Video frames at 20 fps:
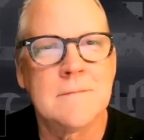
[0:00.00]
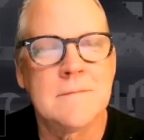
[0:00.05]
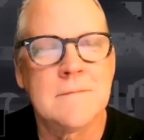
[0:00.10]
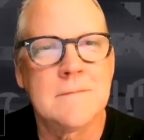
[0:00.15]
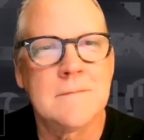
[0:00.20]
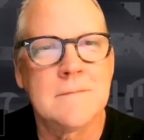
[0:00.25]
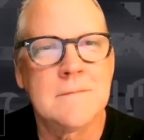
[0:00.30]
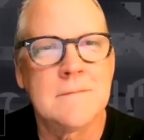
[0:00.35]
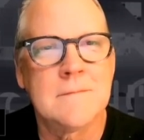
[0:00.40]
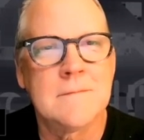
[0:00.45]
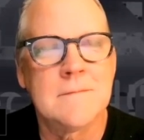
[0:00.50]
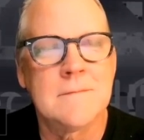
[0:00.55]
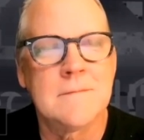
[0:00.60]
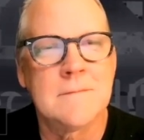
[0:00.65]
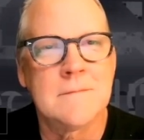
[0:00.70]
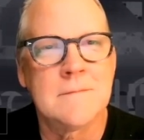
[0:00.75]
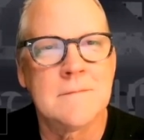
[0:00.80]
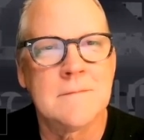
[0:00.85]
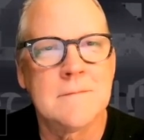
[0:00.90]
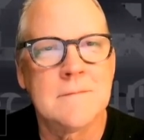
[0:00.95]

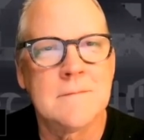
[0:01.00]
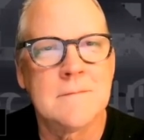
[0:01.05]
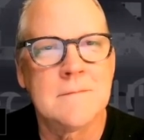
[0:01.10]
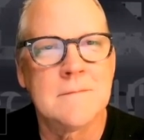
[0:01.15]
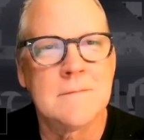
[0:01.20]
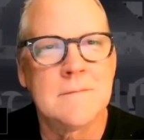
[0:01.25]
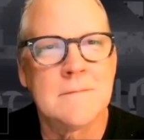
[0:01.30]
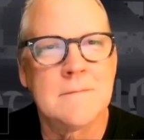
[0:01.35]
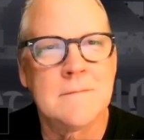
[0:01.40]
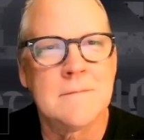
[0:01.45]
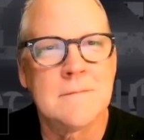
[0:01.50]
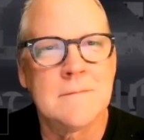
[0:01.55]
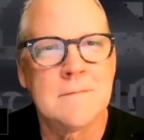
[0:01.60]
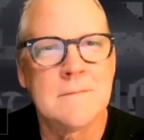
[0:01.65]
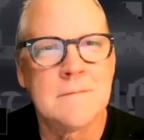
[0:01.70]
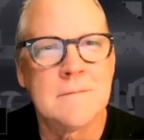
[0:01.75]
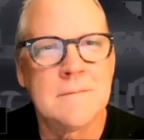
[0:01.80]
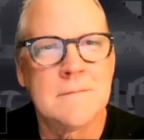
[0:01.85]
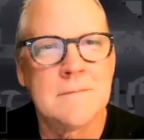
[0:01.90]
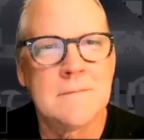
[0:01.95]

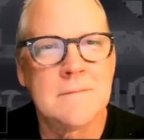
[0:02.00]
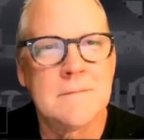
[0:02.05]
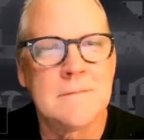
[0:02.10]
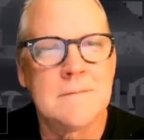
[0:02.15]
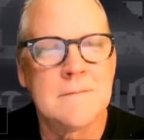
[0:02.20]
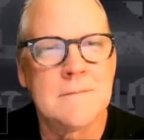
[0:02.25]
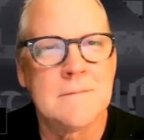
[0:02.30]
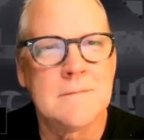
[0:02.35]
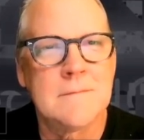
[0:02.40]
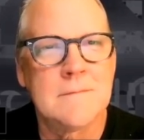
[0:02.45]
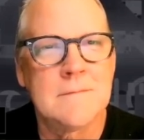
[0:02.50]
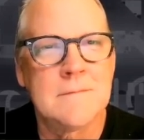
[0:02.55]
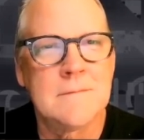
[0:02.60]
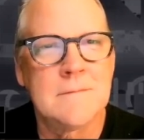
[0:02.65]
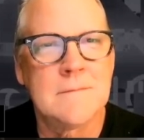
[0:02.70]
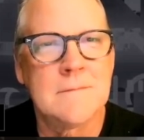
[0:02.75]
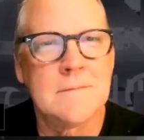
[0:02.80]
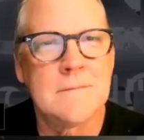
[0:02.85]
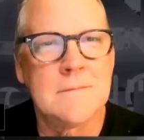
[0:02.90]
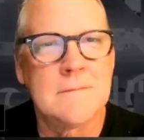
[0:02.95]

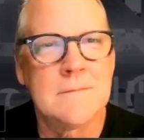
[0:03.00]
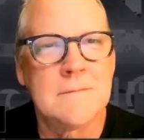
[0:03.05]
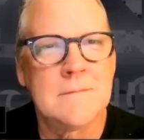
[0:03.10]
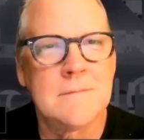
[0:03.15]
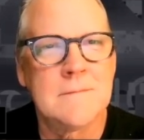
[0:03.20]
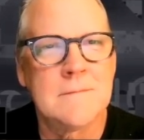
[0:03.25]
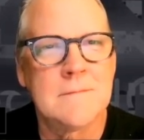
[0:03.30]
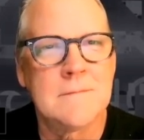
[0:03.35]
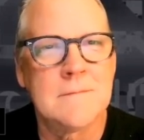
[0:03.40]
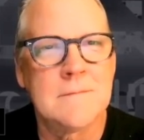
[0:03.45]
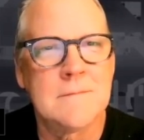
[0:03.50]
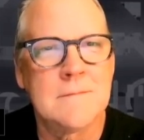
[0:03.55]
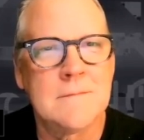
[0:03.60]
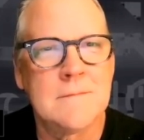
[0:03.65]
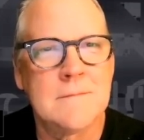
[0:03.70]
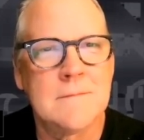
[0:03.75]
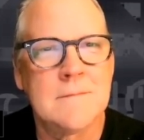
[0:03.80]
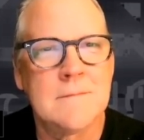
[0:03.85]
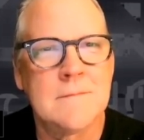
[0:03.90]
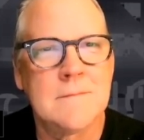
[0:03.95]

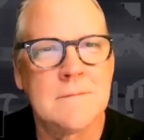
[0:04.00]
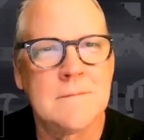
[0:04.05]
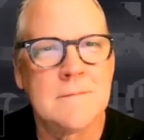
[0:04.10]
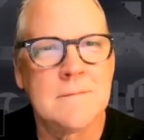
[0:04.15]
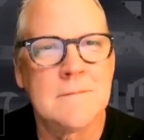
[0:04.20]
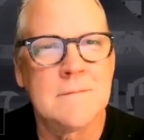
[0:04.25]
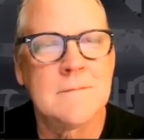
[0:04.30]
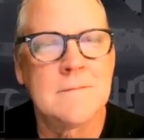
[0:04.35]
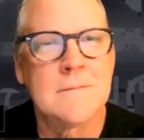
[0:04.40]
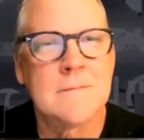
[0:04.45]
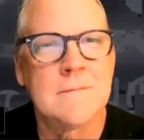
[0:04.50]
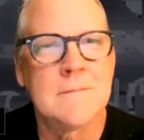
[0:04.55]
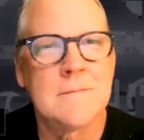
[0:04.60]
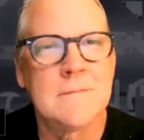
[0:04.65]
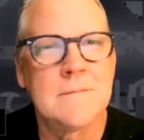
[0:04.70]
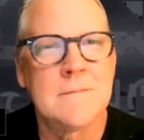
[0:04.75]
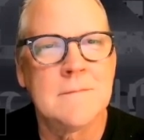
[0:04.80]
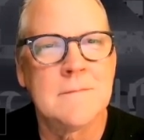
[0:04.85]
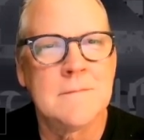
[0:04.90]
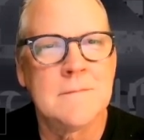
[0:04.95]

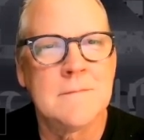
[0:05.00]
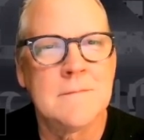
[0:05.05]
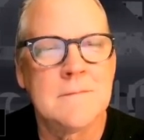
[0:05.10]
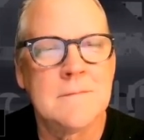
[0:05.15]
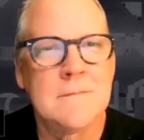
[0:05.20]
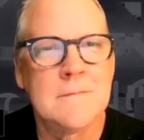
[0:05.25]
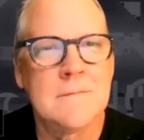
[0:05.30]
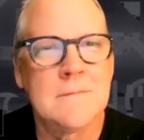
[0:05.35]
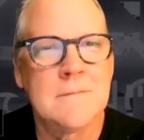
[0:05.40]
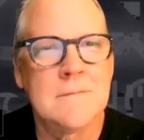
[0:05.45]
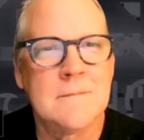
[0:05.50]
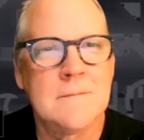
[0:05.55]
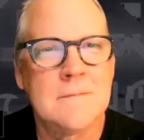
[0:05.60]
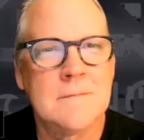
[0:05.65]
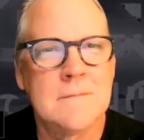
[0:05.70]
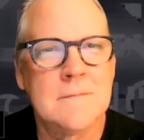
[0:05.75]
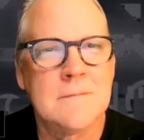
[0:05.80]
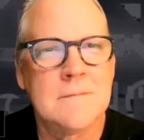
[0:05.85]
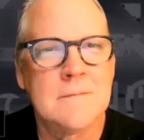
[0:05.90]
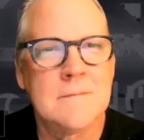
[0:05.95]

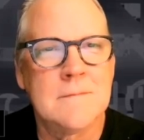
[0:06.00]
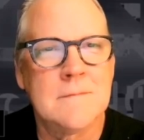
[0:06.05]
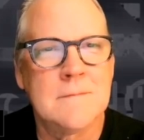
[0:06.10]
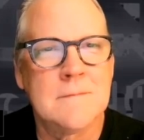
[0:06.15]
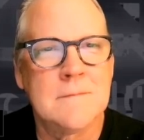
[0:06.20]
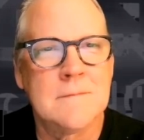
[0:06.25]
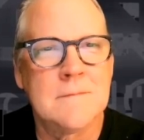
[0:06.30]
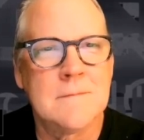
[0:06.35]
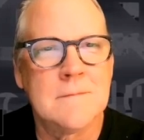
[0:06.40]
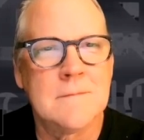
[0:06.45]
This person isn't speaking.